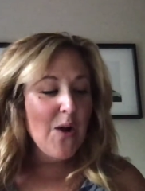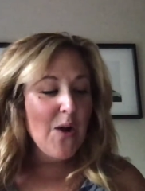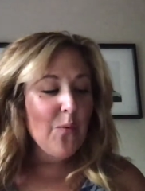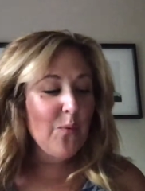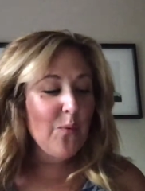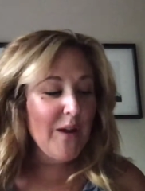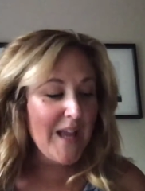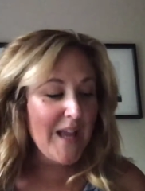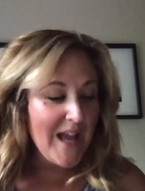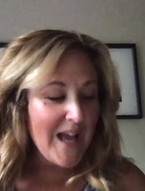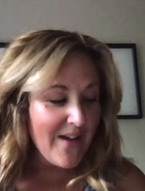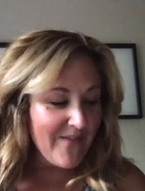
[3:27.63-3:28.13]

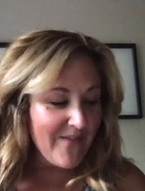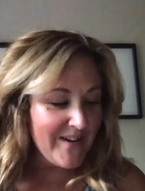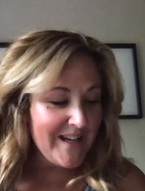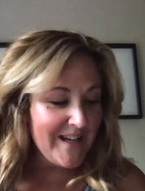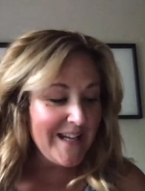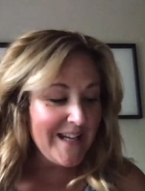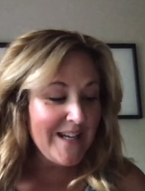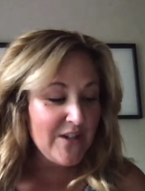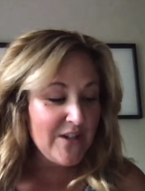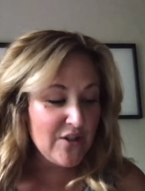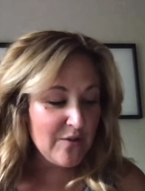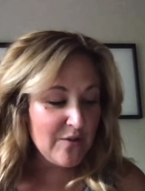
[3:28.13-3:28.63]
We have an
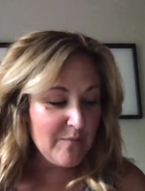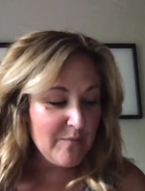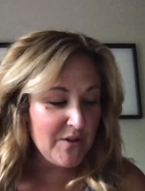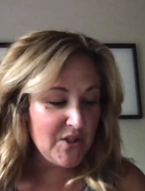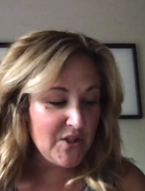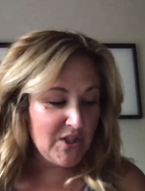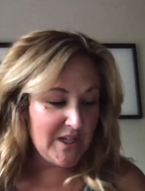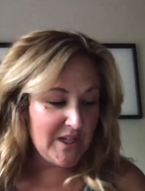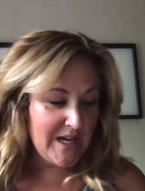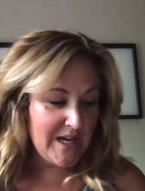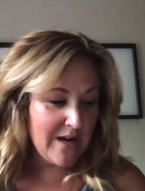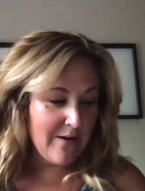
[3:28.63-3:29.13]

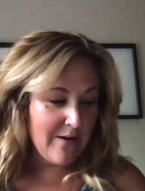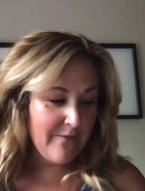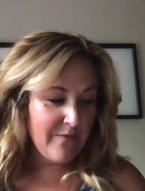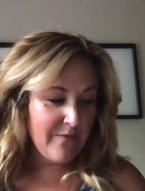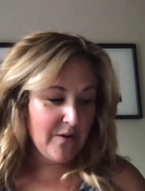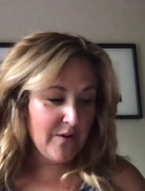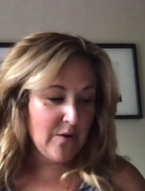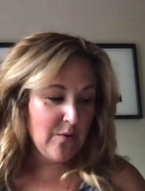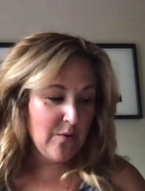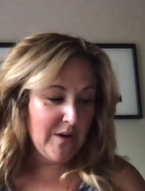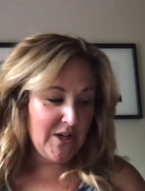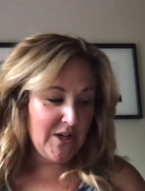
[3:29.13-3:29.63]
intermission now for
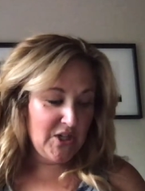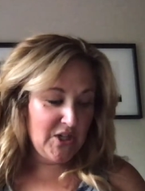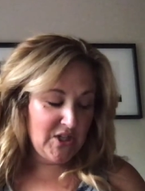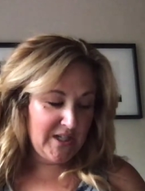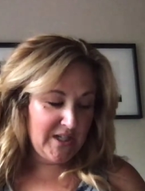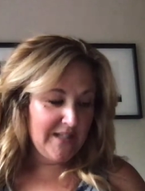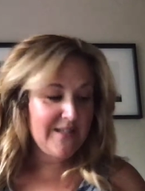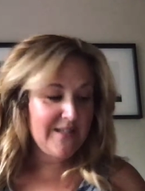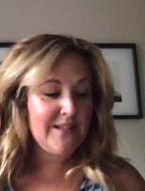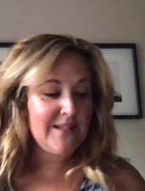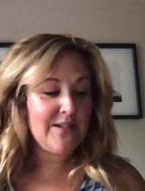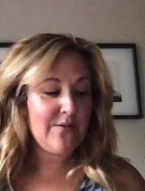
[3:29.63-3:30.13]

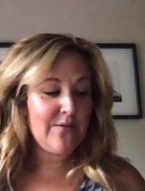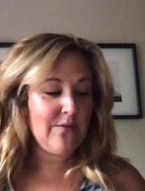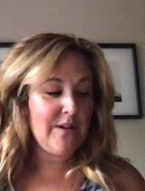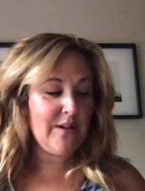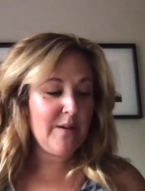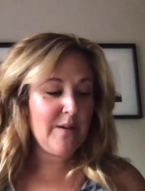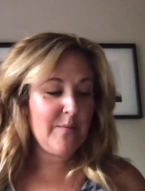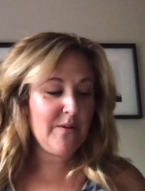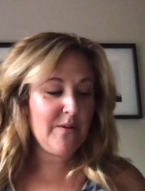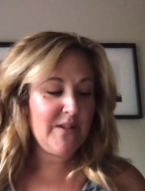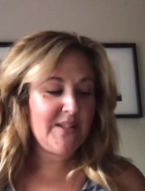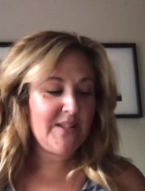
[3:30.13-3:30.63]
questions, Gooney
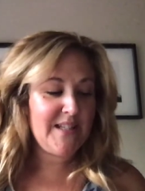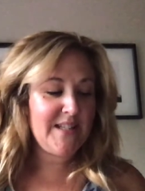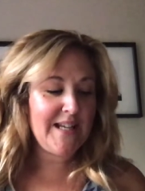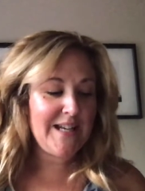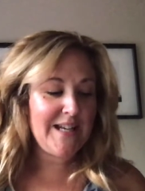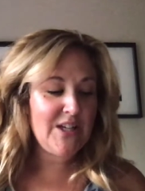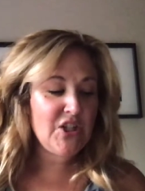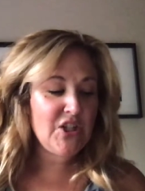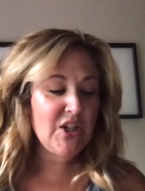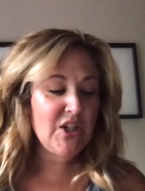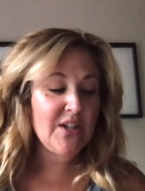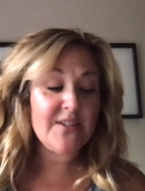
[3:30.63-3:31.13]
Bird
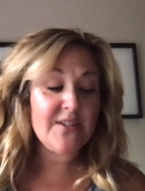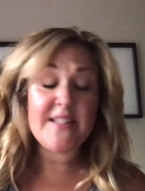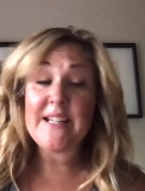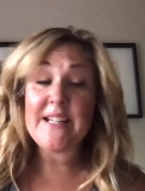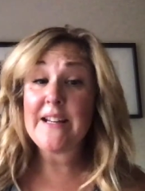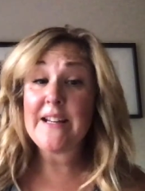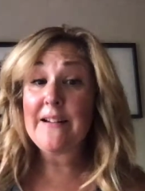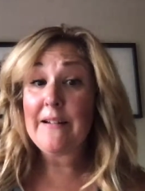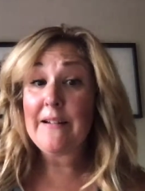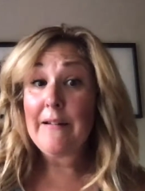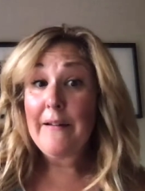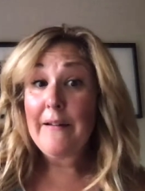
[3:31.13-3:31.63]
said. Chelsea,
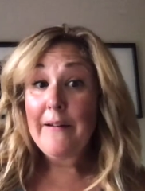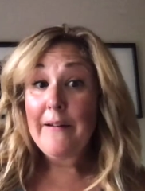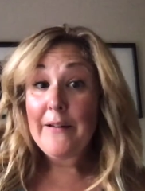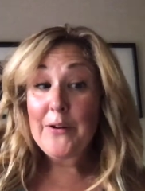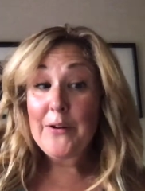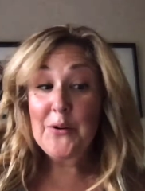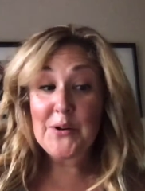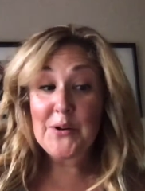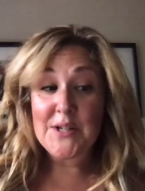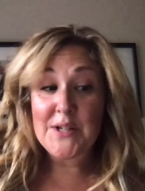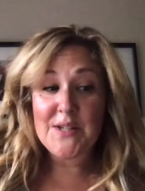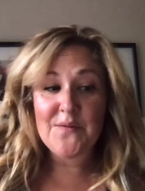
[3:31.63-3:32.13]

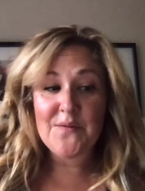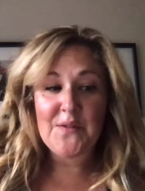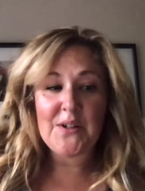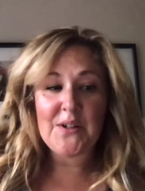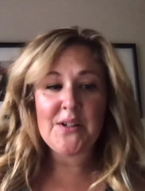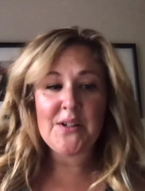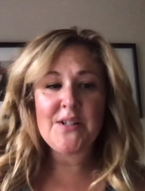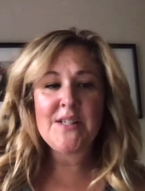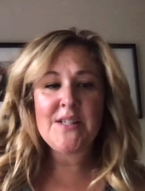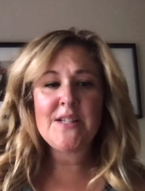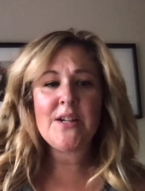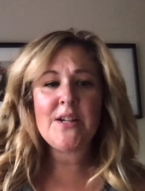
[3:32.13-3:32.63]
yours
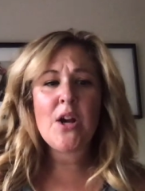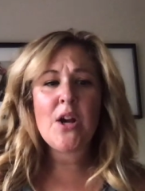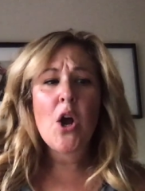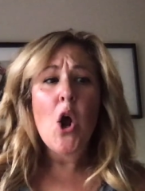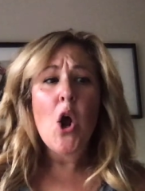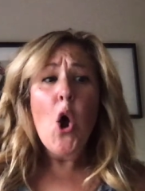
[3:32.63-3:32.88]
first.